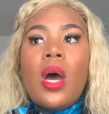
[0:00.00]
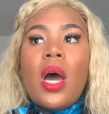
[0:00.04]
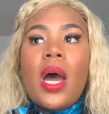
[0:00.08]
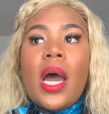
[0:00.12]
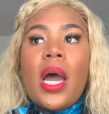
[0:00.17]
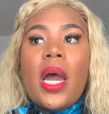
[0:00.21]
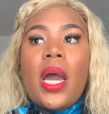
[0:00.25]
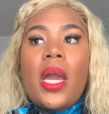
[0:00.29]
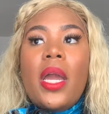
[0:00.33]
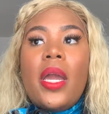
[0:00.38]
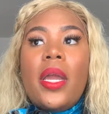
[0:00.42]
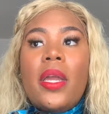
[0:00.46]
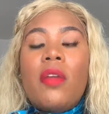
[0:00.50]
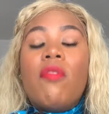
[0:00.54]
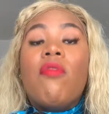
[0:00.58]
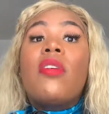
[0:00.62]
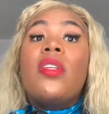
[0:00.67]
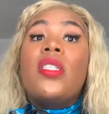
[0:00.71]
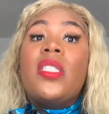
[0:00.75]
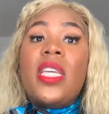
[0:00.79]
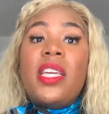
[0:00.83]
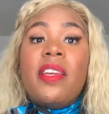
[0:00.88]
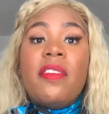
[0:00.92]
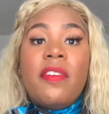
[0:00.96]
I
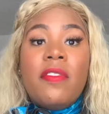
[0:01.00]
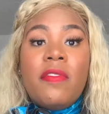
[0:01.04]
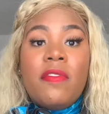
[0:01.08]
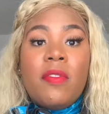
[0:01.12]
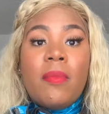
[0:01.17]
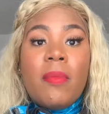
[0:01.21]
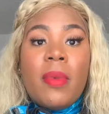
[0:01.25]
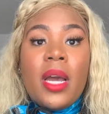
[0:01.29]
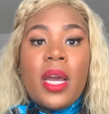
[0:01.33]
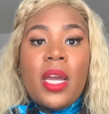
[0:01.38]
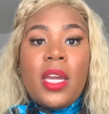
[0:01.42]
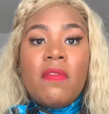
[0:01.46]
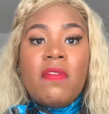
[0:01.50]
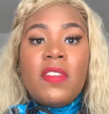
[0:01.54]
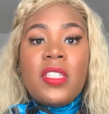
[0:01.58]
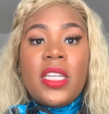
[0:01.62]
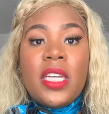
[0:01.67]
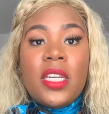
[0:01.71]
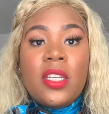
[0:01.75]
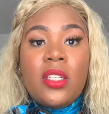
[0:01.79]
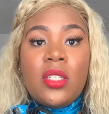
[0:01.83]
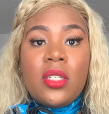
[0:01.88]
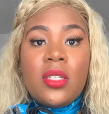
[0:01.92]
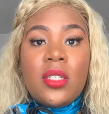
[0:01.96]
received my
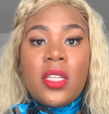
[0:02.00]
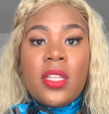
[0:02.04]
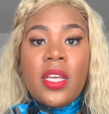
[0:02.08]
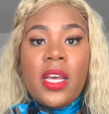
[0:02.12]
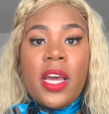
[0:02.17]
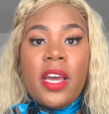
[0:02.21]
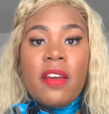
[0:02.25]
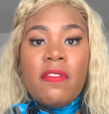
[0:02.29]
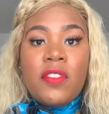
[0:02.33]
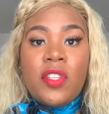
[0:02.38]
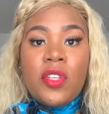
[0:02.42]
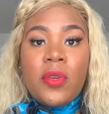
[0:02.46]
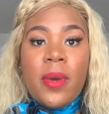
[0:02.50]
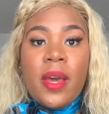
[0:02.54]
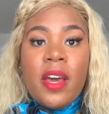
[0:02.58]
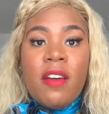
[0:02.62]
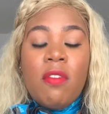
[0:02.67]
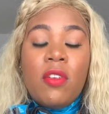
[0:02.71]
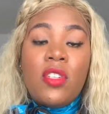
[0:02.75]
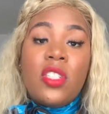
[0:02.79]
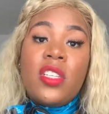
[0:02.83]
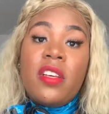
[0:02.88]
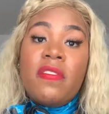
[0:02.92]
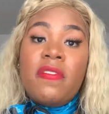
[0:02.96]
invitation to the
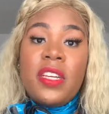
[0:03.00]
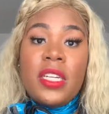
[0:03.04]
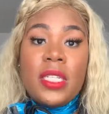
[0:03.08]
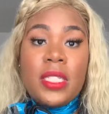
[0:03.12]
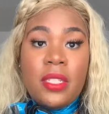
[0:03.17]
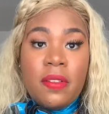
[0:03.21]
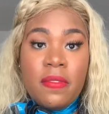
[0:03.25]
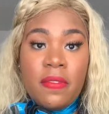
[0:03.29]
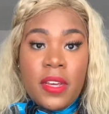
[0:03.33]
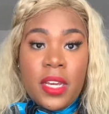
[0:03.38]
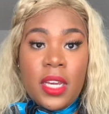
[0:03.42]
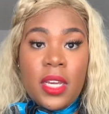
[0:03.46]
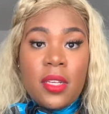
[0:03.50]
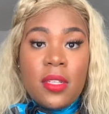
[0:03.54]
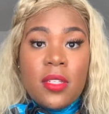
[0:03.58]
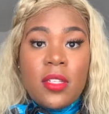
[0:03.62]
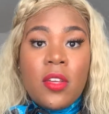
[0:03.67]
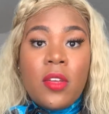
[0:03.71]
F2F, which is a face-to-face.